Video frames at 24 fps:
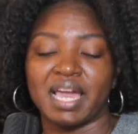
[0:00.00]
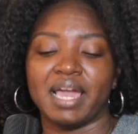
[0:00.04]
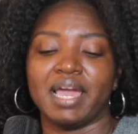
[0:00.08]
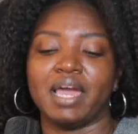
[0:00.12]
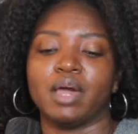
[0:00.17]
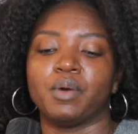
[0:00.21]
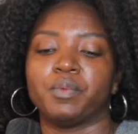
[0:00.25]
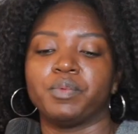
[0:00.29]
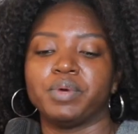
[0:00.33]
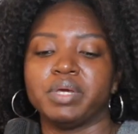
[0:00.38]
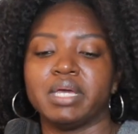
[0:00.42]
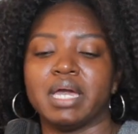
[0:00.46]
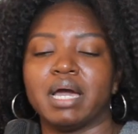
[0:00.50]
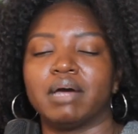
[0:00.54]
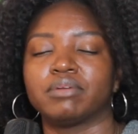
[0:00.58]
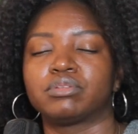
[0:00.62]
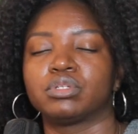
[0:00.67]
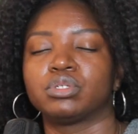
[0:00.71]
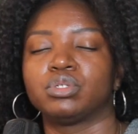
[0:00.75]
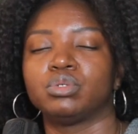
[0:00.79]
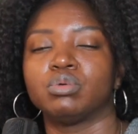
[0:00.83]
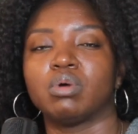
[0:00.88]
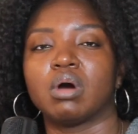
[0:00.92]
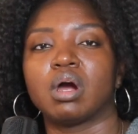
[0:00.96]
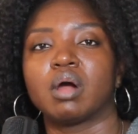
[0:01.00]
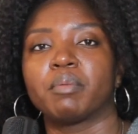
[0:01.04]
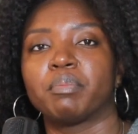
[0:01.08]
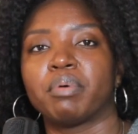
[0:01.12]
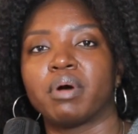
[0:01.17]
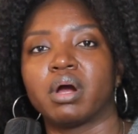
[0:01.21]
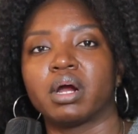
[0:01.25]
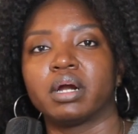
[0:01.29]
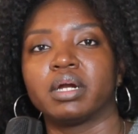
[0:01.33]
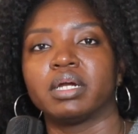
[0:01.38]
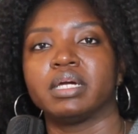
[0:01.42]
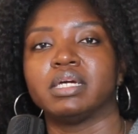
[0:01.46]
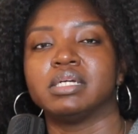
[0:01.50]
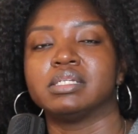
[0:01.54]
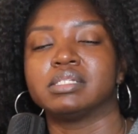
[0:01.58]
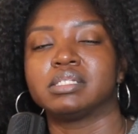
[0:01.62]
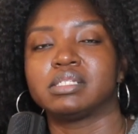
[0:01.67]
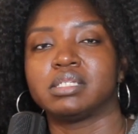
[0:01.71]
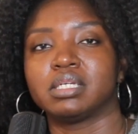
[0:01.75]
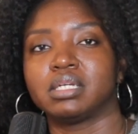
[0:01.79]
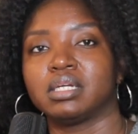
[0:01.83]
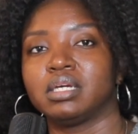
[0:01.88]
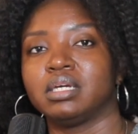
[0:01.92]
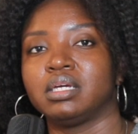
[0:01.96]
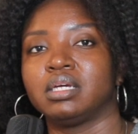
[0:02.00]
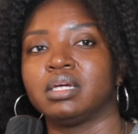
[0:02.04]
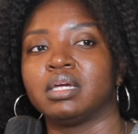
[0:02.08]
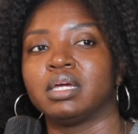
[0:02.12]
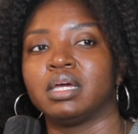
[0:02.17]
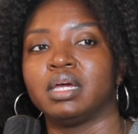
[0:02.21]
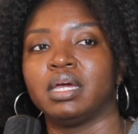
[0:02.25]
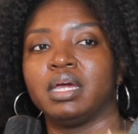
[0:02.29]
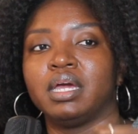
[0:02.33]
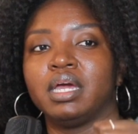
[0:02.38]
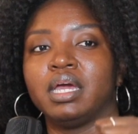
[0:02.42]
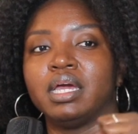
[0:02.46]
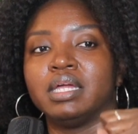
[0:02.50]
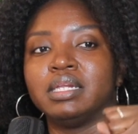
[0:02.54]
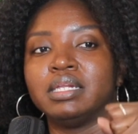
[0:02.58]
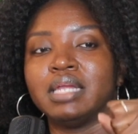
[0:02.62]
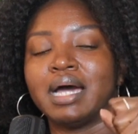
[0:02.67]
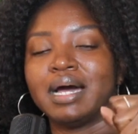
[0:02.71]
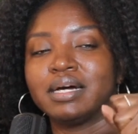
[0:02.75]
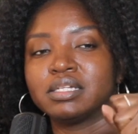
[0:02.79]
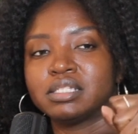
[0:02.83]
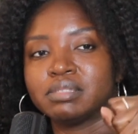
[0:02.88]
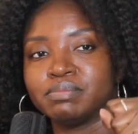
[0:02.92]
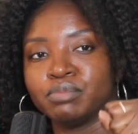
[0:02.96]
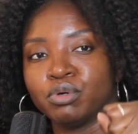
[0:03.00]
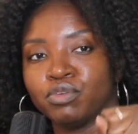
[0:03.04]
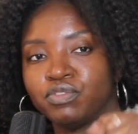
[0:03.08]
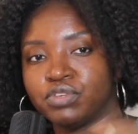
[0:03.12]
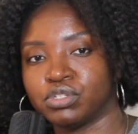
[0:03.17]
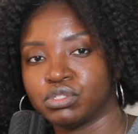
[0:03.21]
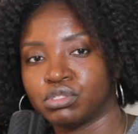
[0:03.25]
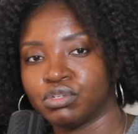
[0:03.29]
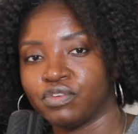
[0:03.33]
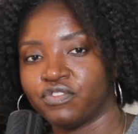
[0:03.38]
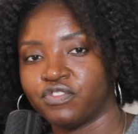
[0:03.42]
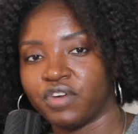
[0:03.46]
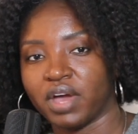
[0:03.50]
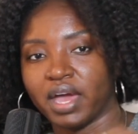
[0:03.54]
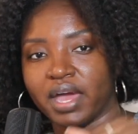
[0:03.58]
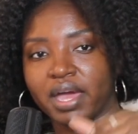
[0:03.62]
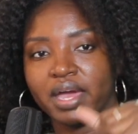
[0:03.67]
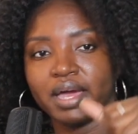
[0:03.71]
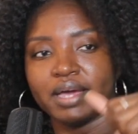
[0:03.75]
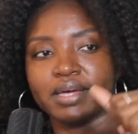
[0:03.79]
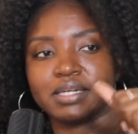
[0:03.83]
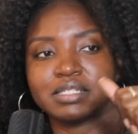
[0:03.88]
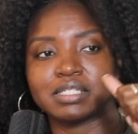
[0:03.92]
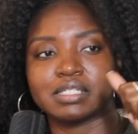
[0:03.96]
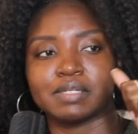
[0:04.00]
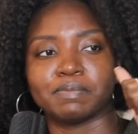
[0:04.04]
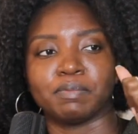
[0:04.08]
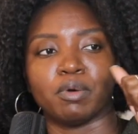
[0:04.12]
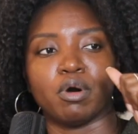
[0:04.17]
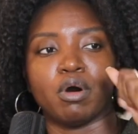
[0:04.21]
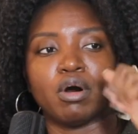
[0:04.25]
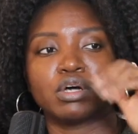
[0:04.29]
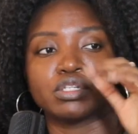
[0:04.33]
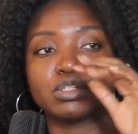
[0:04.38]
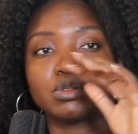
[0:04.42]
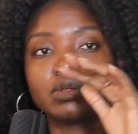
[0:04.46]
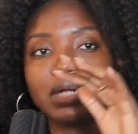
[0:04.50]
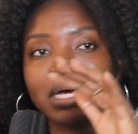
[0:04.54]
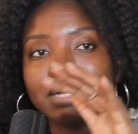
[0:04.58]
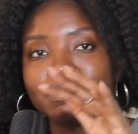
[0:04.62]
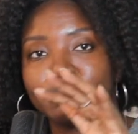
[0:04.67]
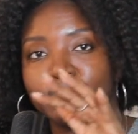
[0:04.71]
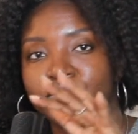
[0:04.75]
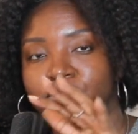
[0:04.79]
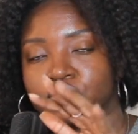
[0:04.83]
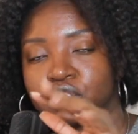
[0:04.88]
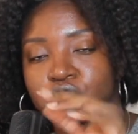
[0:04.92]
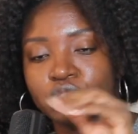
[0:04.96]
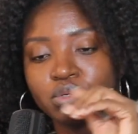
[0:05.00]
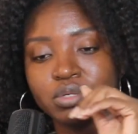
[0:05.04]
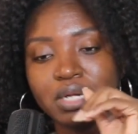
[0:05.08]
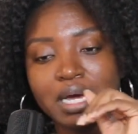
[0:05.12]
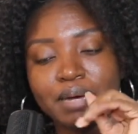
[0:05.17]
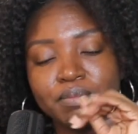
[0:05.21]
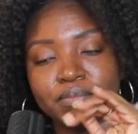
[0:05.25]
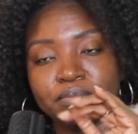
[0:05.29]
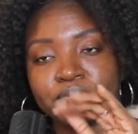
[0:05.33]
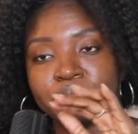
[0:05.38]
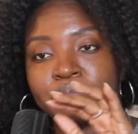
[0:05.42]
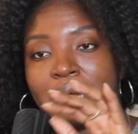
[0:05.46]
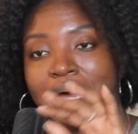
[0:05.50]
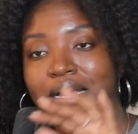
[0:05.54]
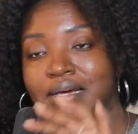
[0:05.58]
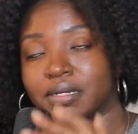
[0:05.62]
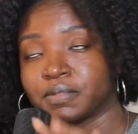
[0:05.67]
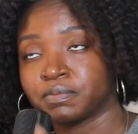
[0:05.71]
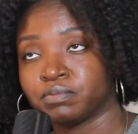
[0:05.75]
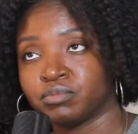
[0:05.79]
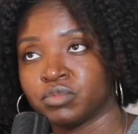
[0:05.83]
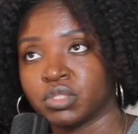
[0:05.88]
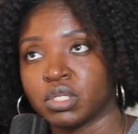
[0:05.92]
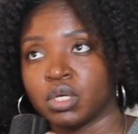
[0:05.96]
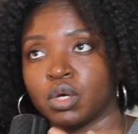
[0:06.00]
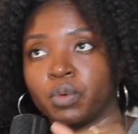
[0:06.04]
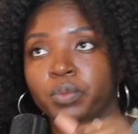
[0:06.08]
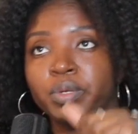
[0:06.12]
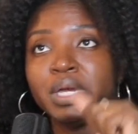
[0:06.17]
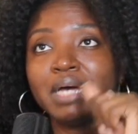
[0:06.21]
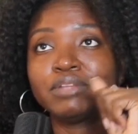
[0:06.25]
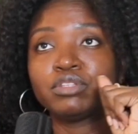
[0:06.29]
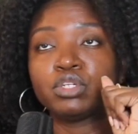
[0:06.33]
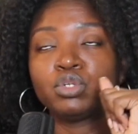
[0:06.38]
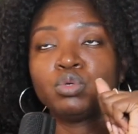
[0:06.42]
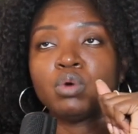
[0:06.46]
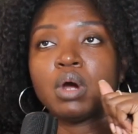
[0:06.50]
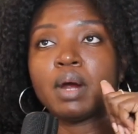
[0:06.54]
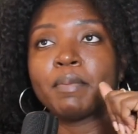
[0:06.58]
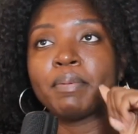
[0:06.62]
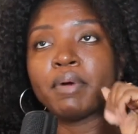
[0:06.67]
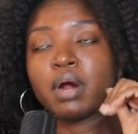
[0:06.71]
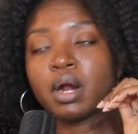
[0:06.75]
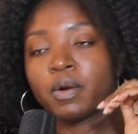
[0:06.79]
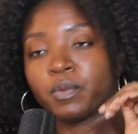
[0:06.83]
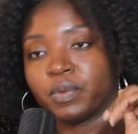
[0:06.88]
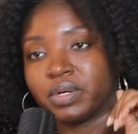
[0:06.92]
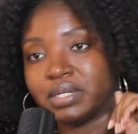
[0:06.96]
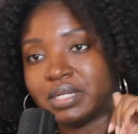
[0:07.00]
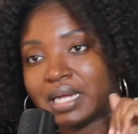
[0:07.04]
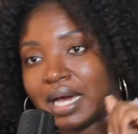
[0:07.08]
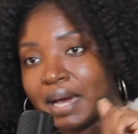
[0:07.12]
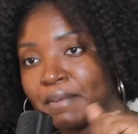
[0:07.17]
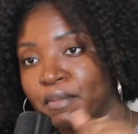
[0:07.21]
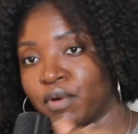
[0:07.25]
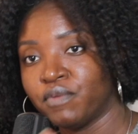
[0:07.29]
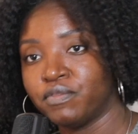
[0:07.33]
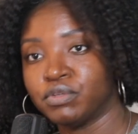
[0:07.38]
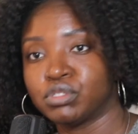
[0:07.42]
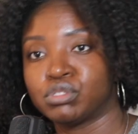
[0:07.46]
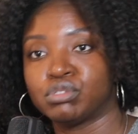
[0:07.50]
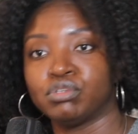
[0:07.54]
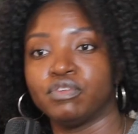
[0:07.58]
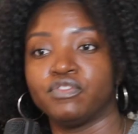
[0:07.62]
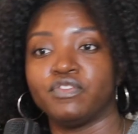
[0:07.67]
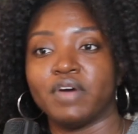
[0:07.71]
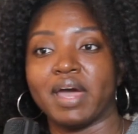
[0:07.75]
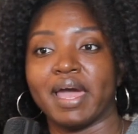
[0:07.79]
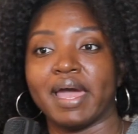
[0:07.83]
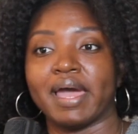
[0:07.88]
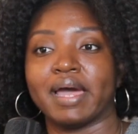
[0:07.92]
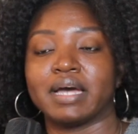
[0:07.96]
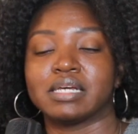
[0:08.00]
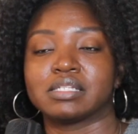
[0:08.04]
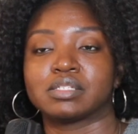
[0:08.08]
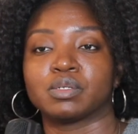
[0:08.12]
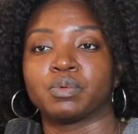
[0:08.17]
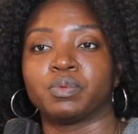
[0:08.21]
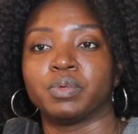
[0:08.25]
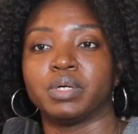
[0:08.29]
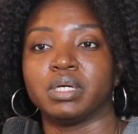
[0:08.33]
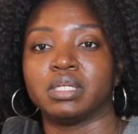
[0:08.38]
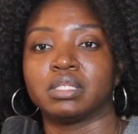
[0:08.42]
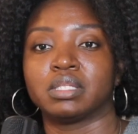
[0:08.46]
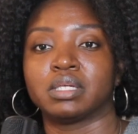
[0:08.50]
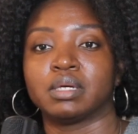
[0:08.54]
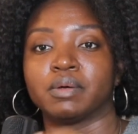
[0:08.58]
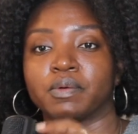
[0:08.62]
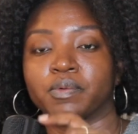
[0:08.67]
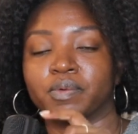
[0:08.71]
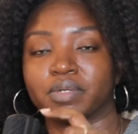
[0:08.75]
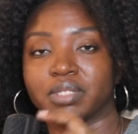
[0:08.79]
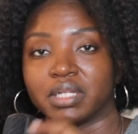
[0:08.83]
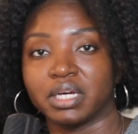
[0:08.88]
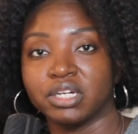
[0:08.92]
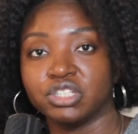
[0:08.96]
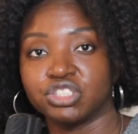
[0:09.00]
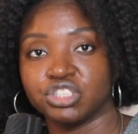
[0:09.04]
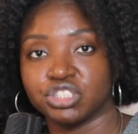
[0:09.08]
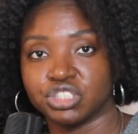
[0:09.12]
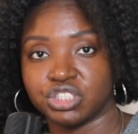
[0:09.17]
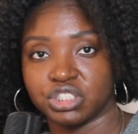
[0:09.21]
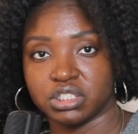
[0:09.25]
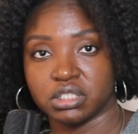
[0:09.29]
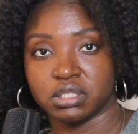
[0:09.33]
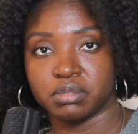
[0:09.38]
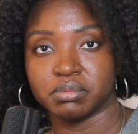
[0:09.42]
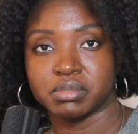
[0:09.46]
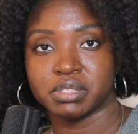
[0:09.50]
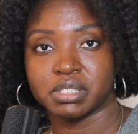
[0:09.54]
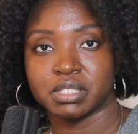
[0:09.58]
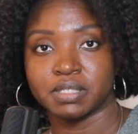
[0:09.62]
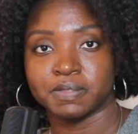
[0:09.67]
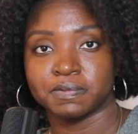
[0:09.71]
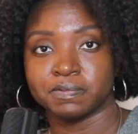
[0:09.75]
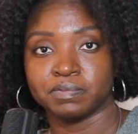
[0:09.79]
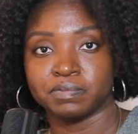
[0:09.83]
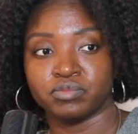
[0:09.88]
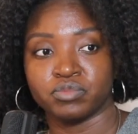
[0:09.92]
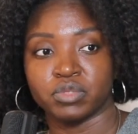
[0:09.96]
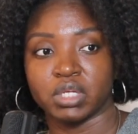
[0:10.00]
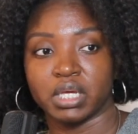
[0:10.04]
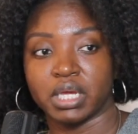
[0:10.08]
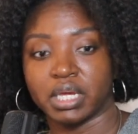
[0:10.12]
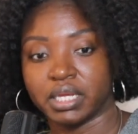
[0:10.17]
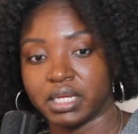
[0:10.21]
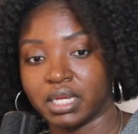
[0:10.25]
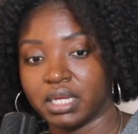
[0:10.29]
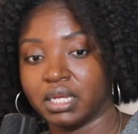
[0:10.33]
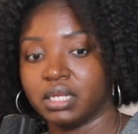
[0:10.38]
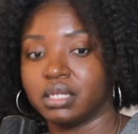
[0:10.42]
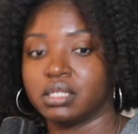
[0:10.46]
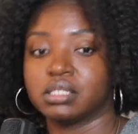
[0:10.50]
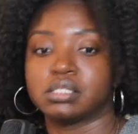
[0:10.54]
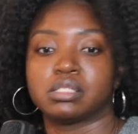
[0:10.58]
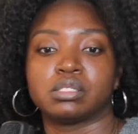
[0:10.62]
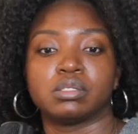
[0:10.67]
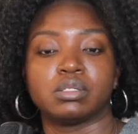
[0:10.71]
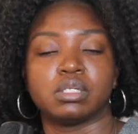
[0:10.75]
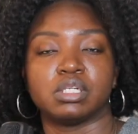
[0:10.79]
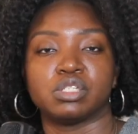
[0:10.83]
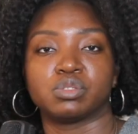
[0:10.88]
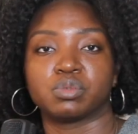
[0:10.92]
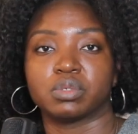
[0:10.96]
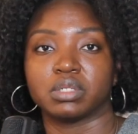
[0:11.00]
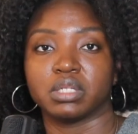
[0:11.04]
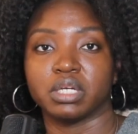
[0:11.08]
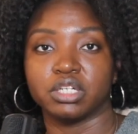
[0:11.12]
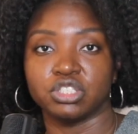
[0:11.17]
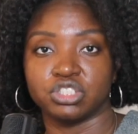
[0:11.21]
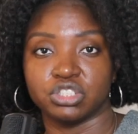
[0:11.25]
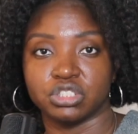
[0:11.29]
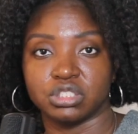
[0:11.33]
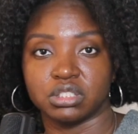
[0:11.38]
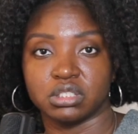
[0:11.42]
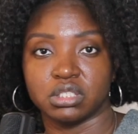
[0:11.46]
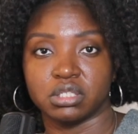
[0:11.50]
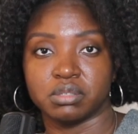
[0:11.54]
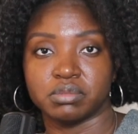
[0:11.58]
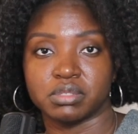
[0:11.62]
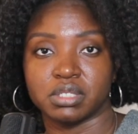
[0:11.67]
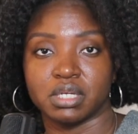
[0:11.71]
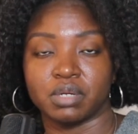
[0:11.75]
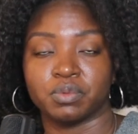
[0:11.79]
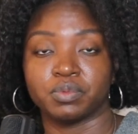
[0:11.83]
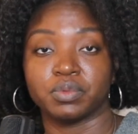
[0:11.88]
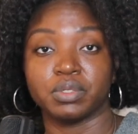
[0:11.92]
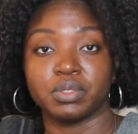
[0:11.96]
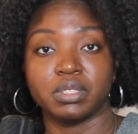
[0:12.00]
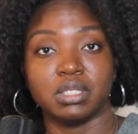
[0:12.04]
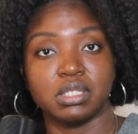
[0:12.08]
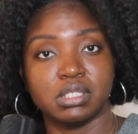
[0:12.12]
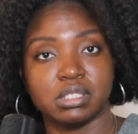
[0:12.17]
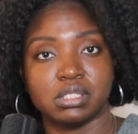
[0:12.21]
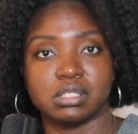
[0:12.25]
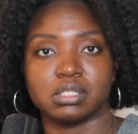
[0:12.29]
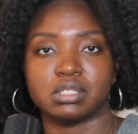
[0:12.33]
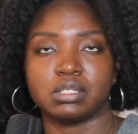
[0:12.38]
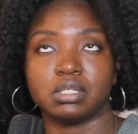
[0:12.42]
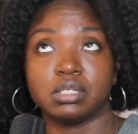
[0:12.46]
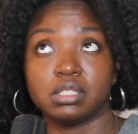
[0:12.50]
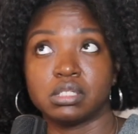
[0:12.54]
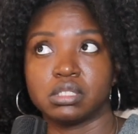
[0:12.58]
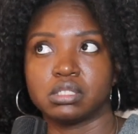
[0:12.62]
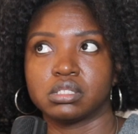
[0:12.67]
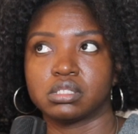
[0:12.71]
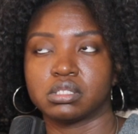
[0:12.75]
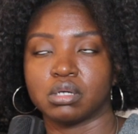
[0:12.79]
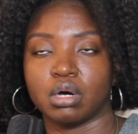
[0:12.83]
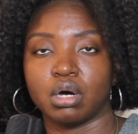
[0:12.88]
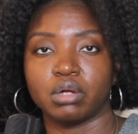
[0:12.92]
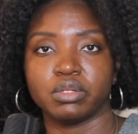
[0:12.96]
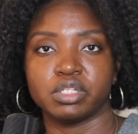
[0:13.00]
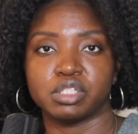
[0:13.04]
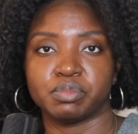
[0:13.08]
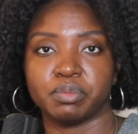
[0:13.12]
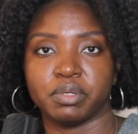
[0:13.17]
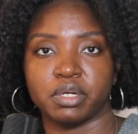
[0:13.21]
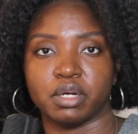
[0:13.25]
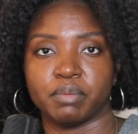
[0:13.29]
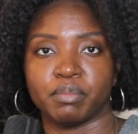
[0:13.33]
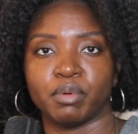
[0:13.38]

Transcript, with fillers: And we have to do our part in sitting and not moving too fast, but also not moving. So not my we have to do our part with not moving too fast with relationships and getting into these relationships and really listening to Holy Spirit.